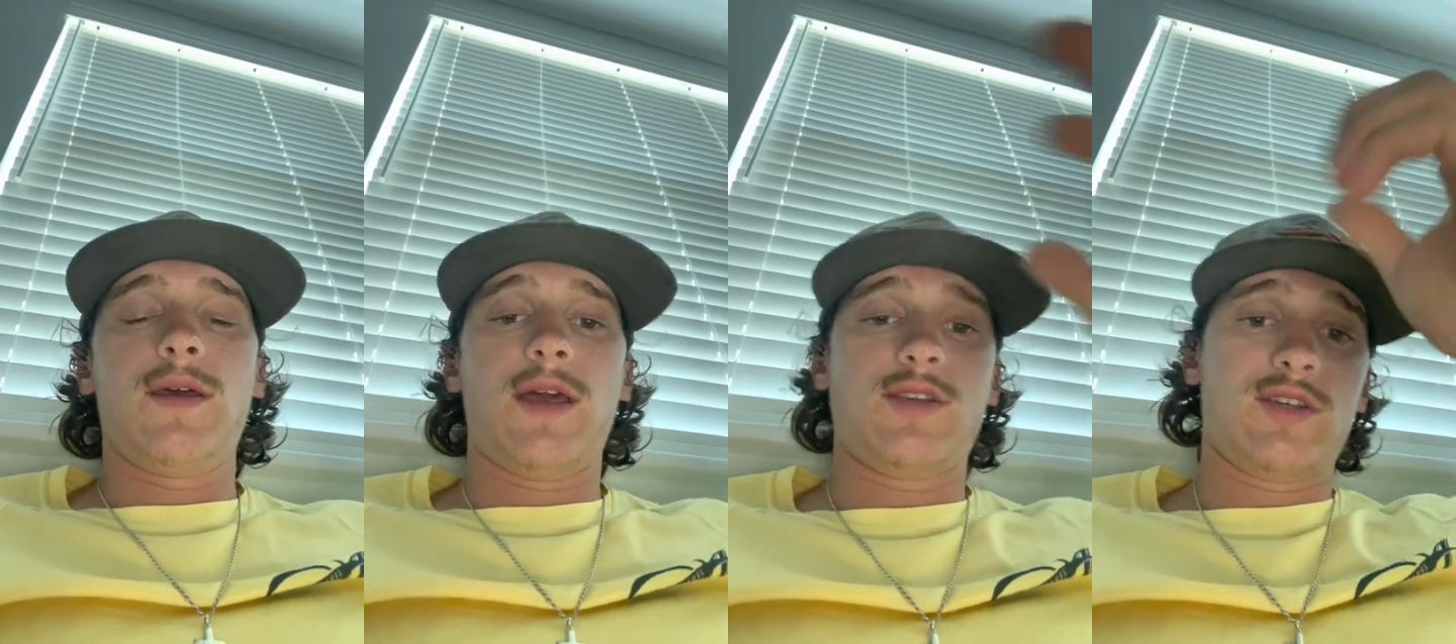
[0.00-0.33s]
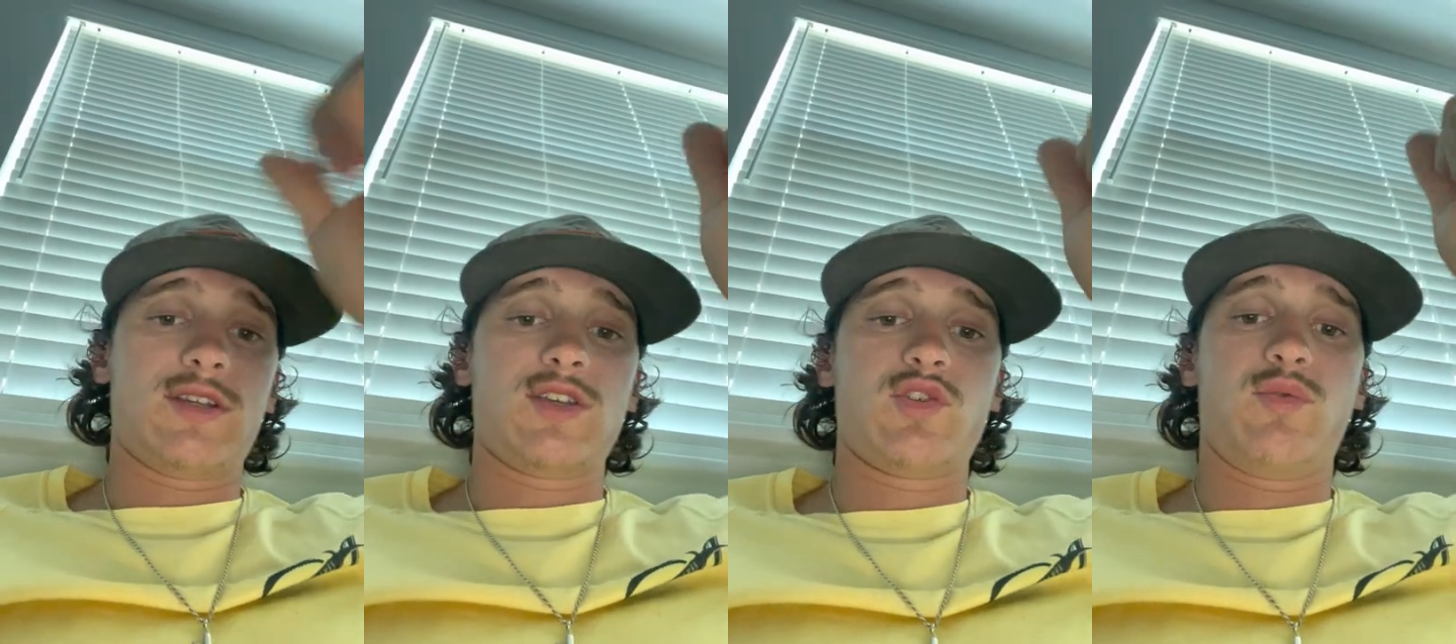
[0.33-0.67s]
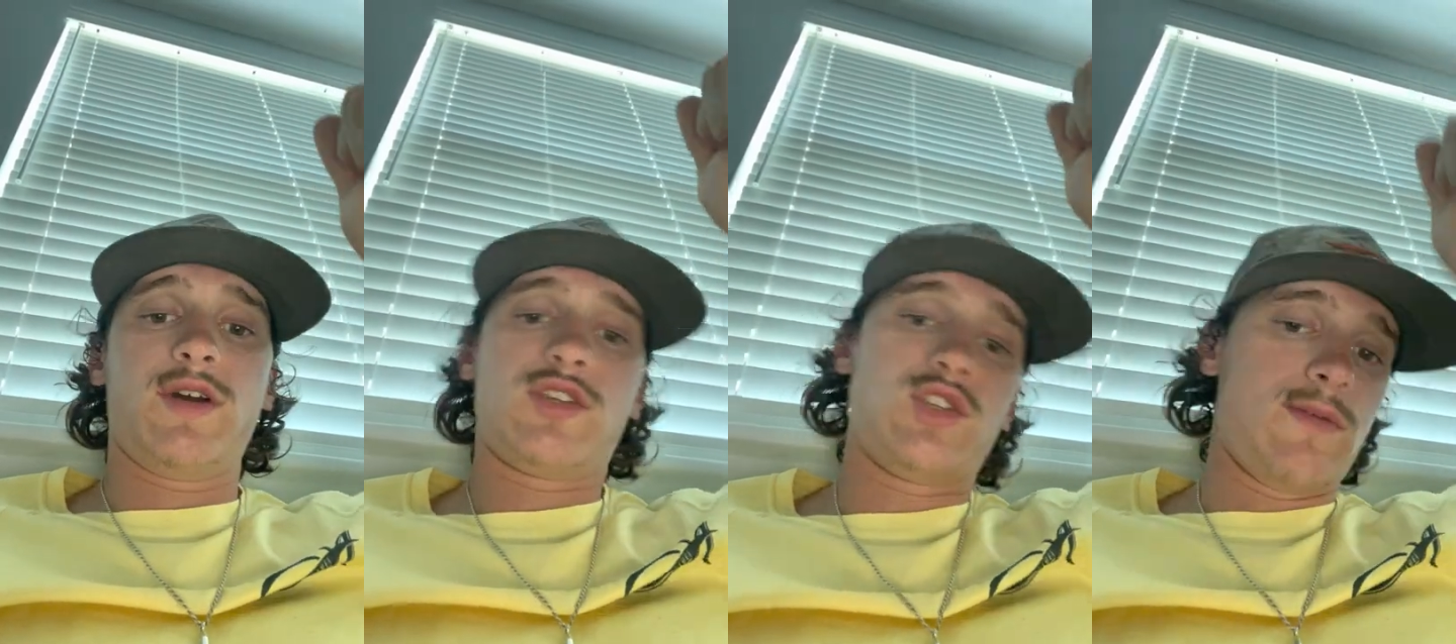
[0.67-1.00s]
It's just a
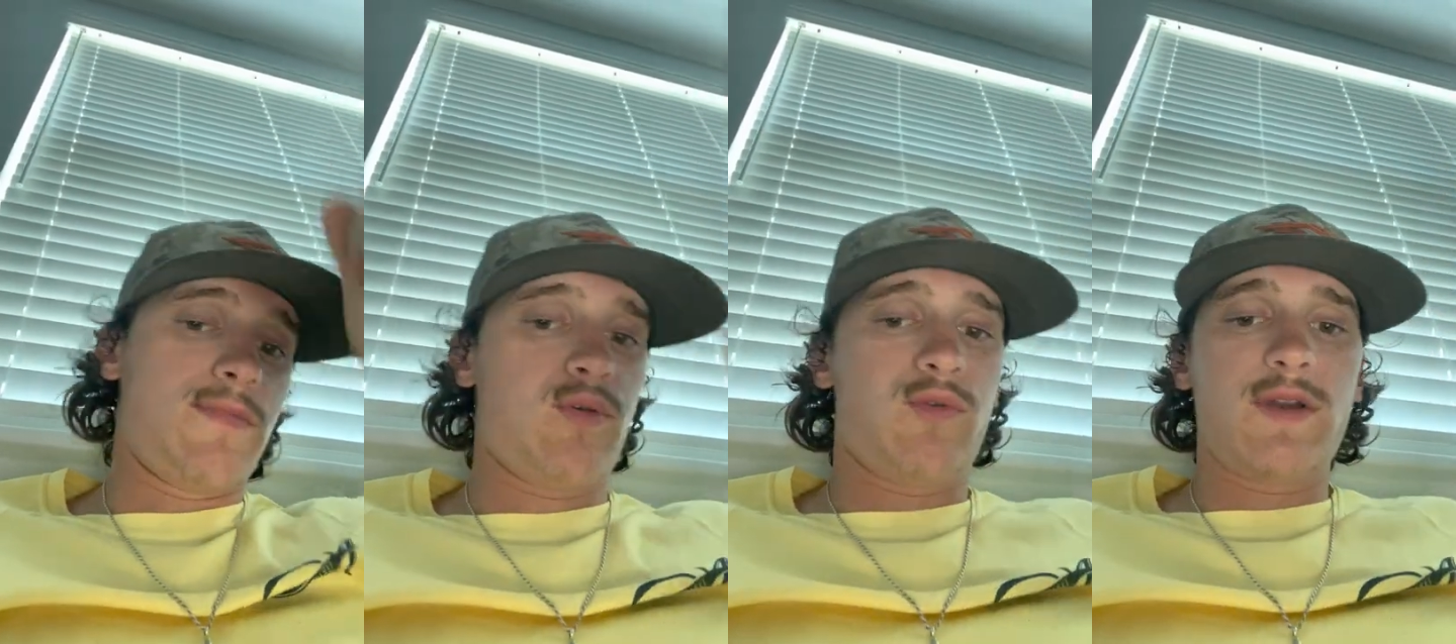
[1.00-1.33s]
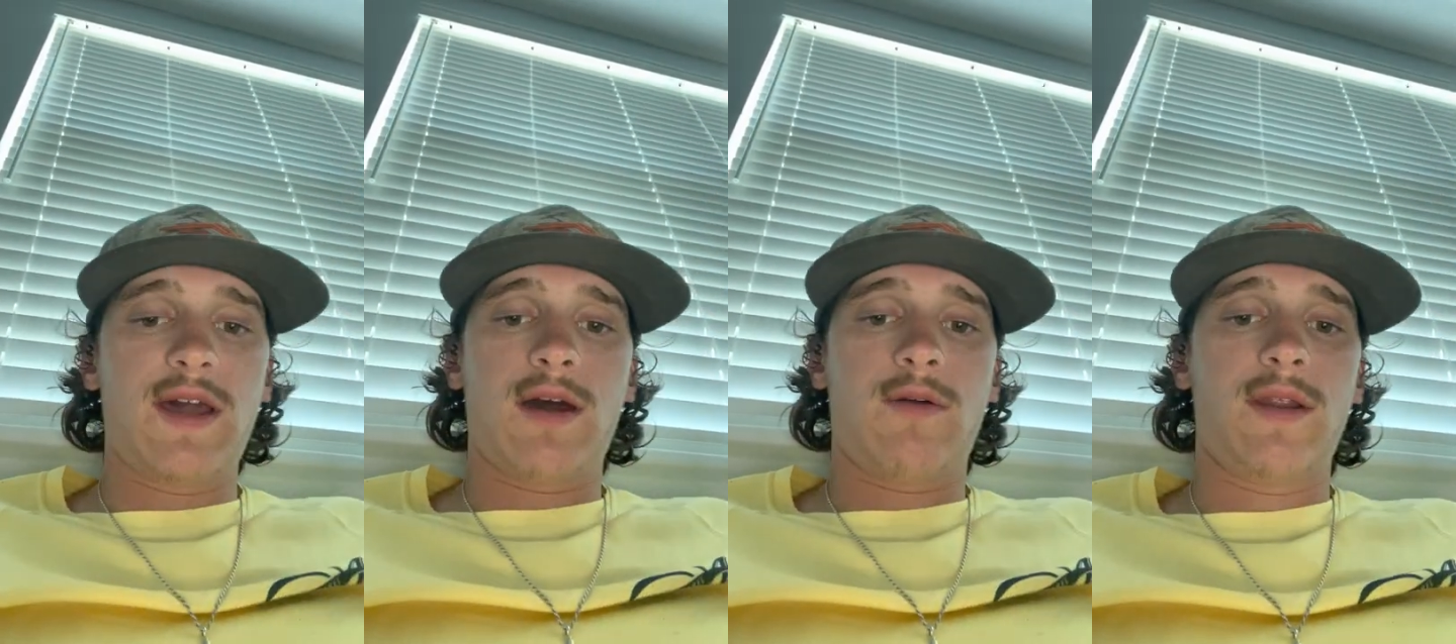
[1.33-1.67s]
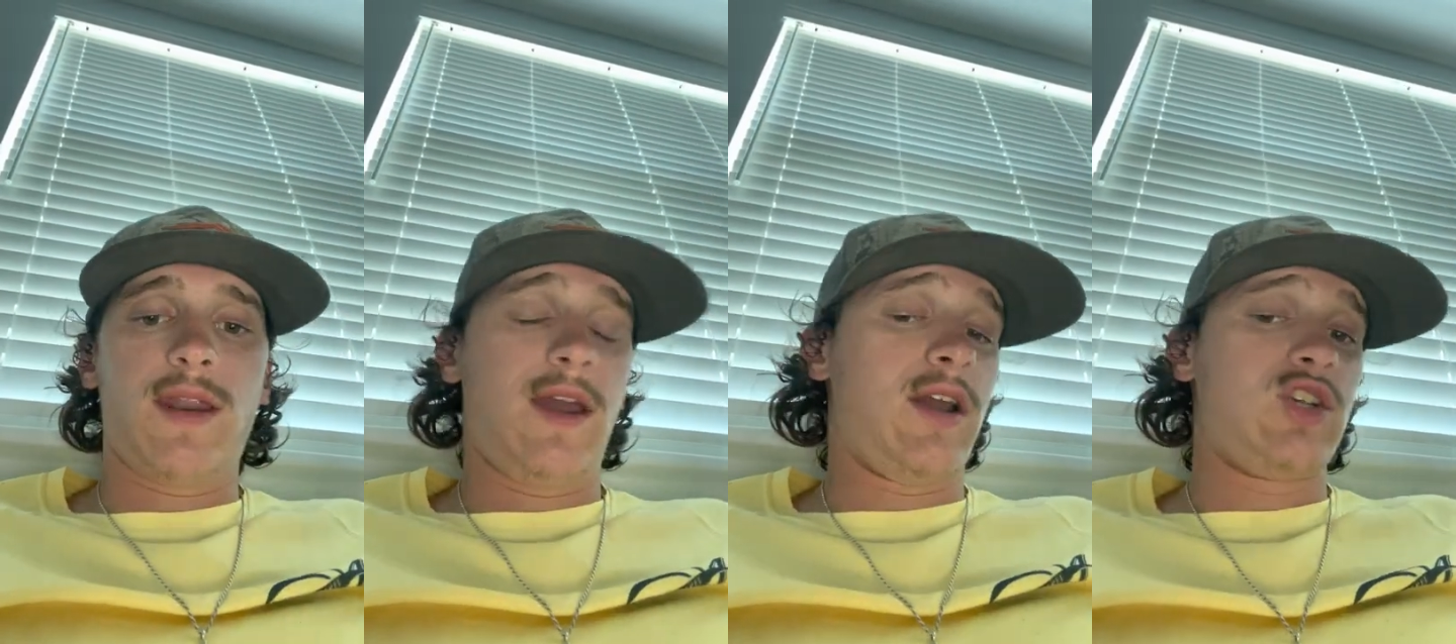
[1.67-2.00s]
switch you pull down and it